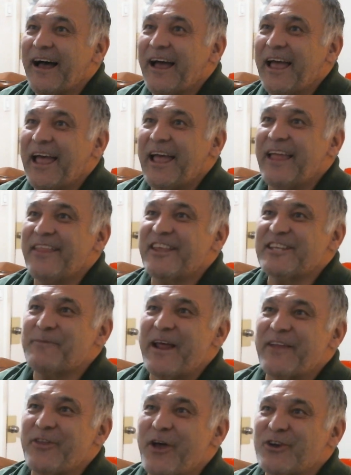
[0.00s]
This
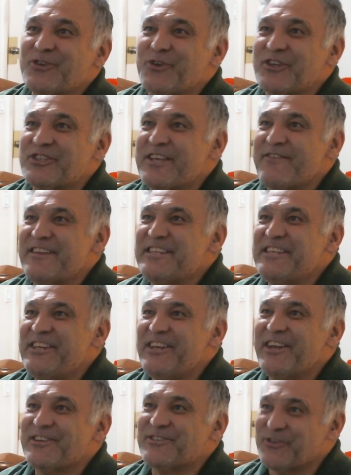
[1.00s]
paradox took 17
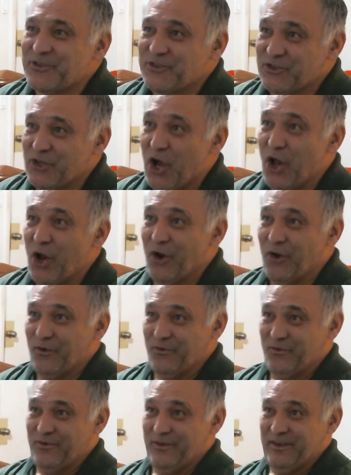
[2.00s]
years to solve.
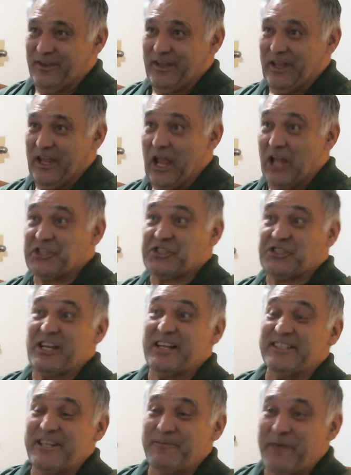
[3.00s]
It's
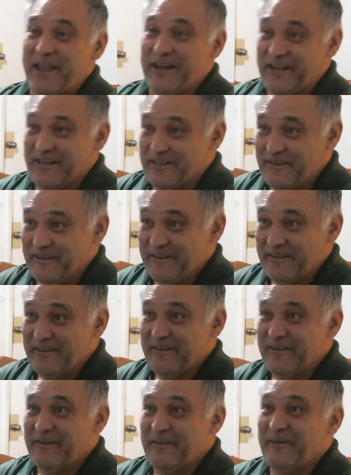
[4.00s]
still debated.
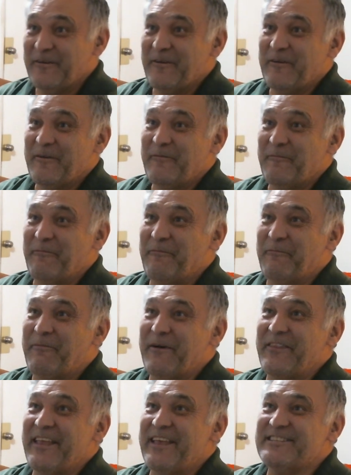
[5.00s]

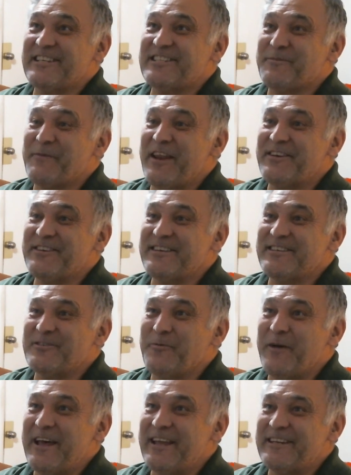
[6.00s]
But his explanation is
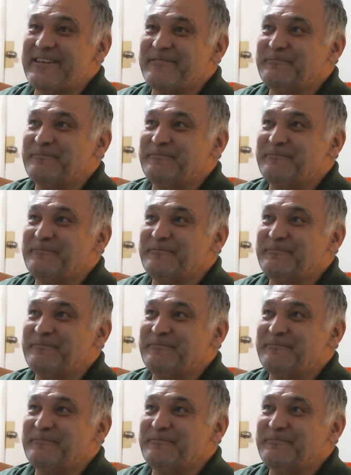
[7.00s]
what?